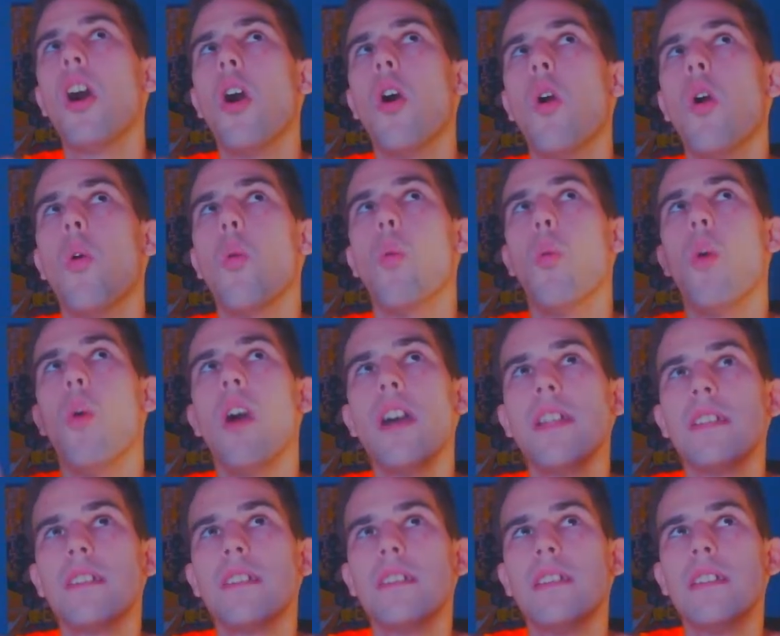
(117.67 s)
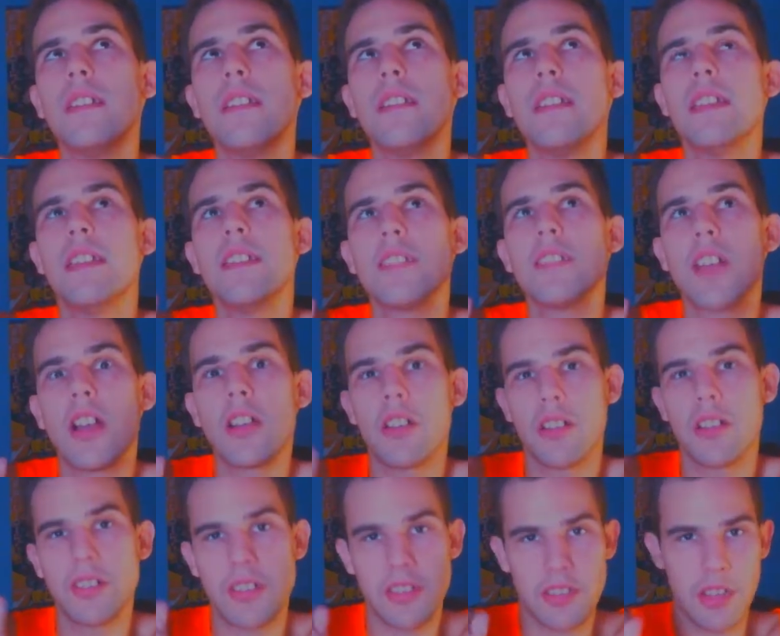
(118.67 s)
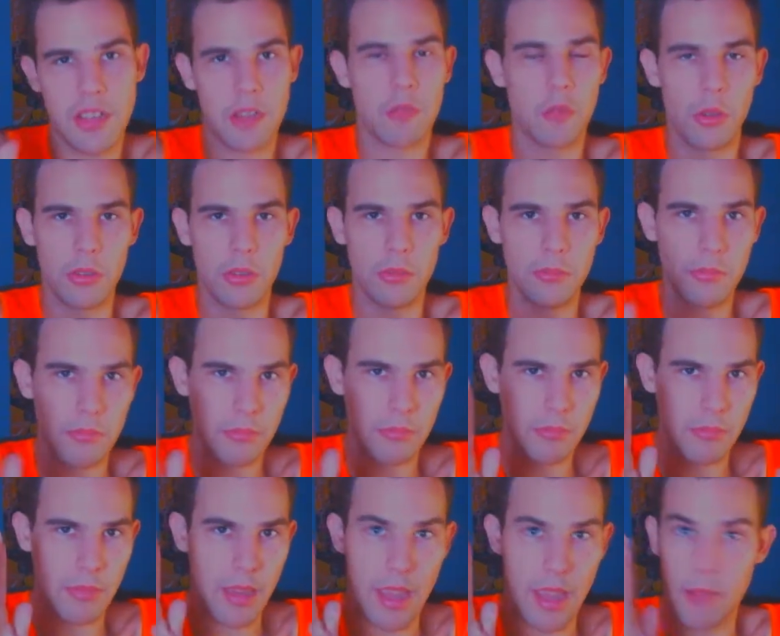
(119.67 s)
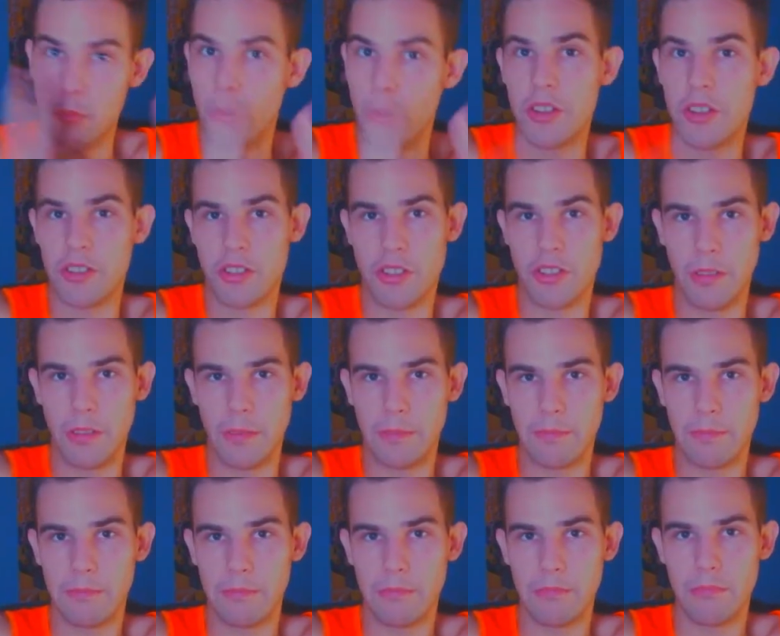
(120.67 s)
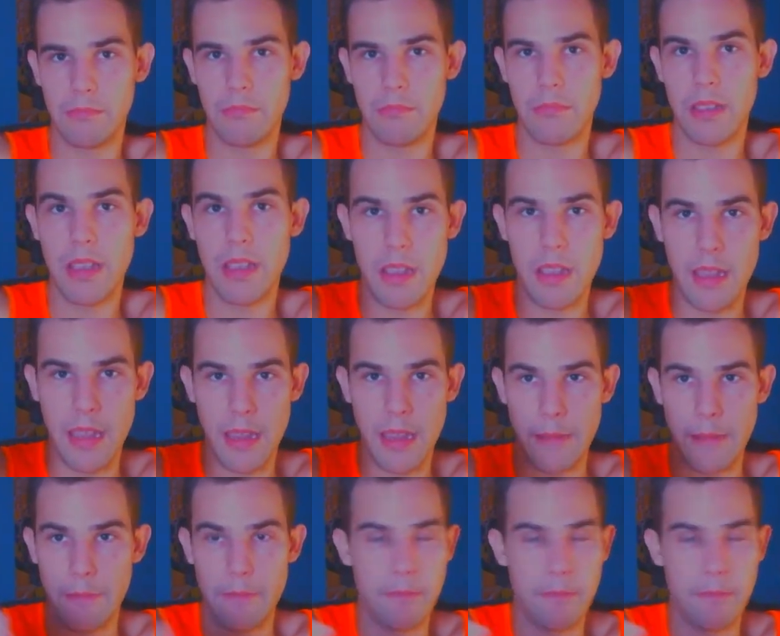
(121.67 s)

What is a good sequel. And what does it do? It